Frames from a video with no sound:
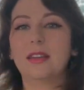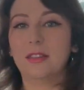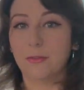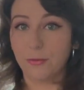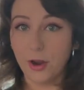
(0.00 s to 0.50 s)
in
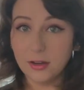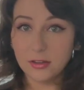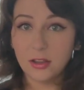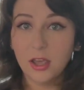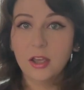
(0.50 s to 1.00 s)
the
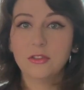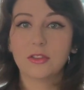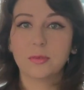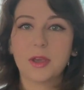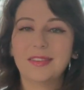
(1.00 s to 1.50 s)
front,
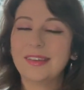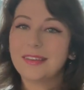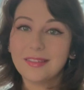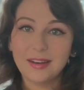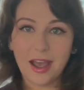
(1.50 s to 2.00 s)
just because it
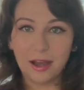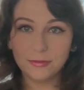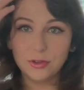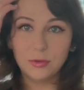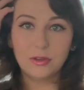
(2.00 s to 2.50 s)
doesn't have
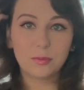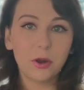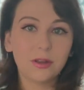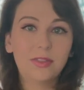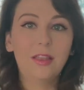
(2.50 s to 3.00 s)
to. It's
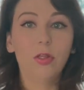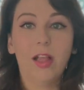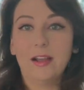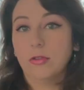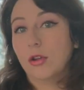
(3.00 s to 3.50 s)
part of the
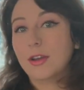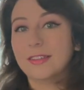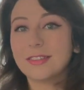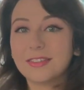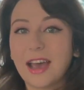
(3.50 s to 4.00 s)
like look and
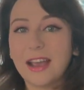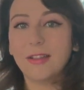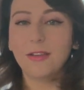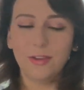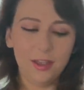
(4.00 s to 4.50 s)
style
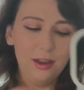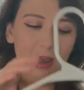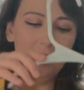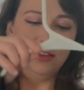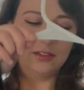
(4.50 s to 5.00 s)
of it.
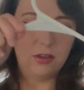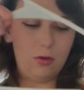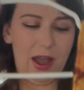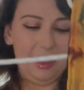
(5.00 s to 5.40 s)
So I